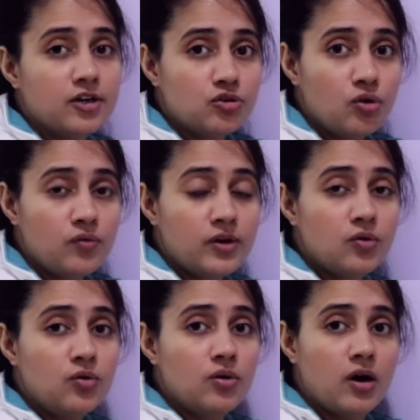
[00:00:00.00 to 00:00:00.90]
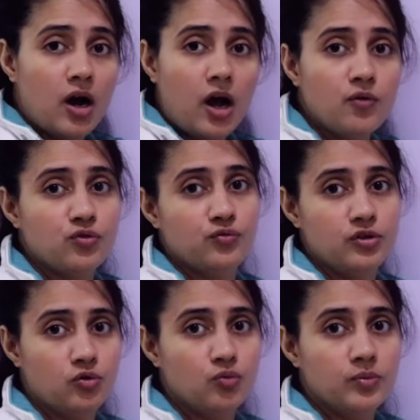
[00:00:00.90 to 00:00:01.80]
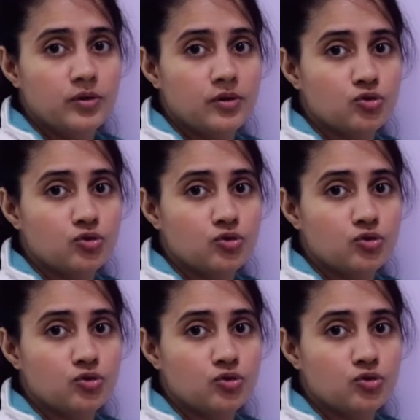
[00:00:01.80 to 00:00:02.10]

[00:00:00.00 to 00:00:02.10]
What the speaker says: control will go out of the loop.